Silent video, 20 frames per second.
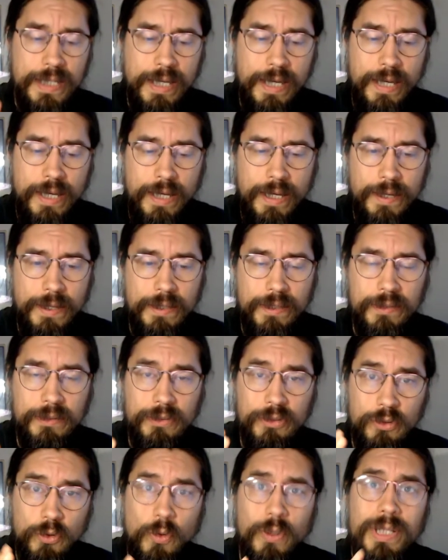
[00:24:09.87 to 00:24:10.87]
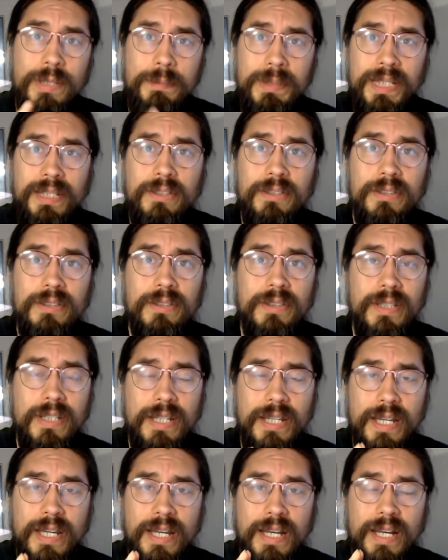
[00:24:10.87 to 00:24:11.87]
uh, story beats
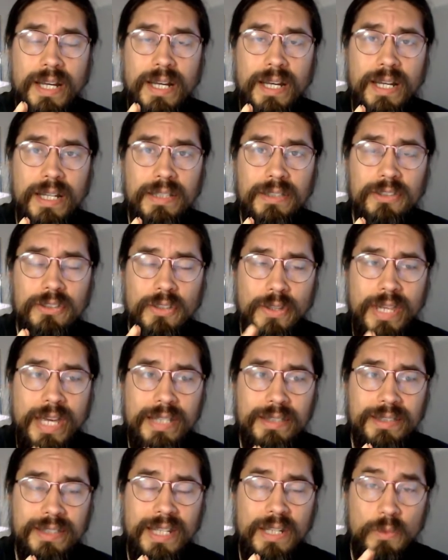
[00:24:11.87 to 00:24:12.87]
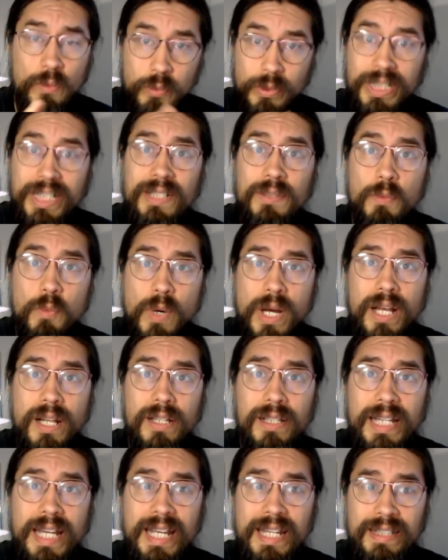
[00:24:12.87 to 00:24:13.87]
uh, so that they read
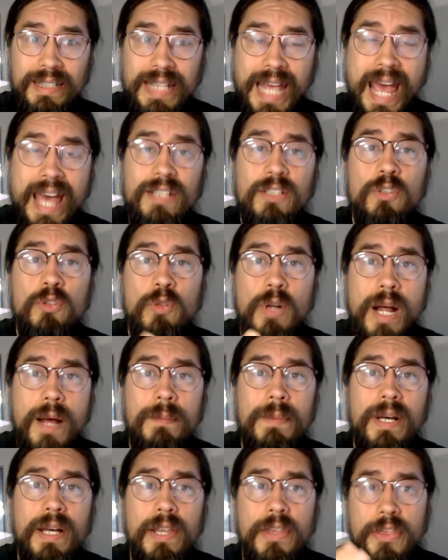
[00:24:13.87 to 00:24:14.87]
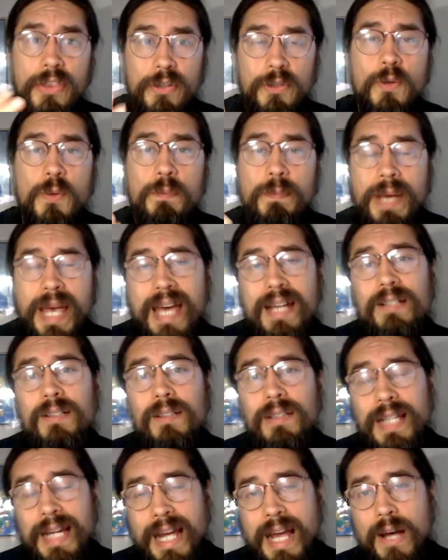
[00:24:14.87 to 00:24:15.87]
well and add drama through
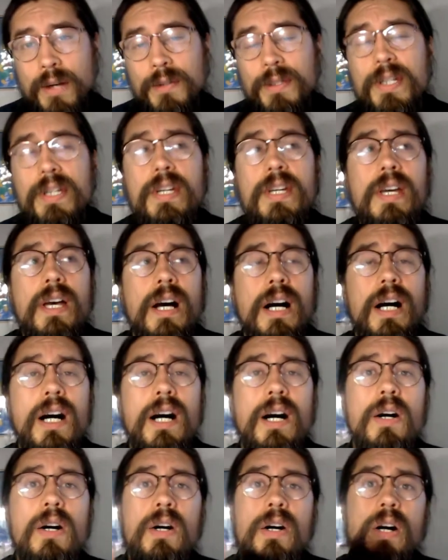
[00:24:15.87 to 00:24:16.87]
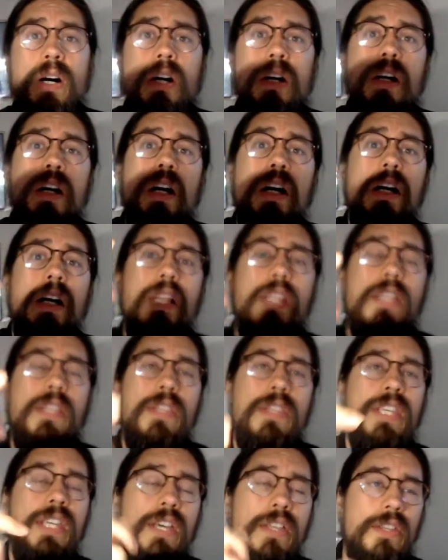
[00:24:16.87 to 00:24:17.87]
panel layout uh, uh,
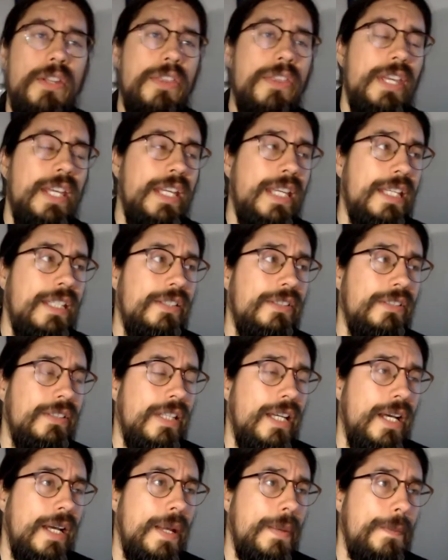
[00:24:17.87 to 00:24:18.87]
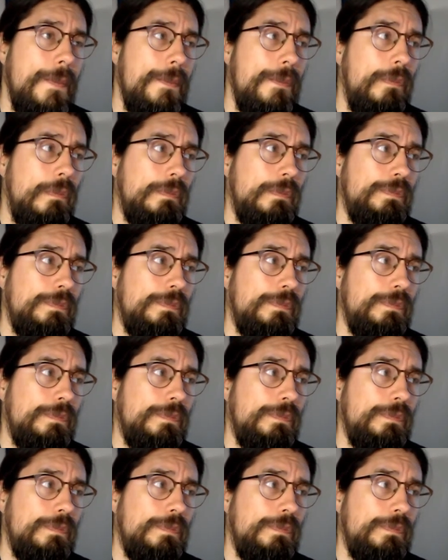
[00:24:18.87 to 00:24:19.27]
the other thing is um,